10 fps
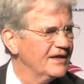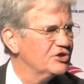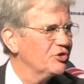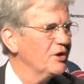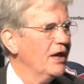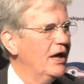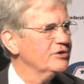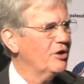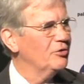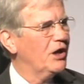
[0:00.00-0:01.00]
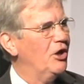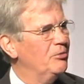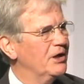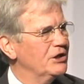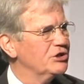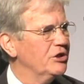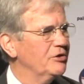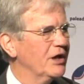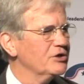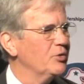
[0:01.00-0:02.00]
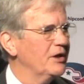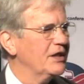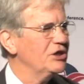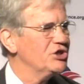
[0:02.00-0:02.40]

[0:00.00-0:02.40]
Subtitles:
It sure does. Oklahoma does too. Guess what?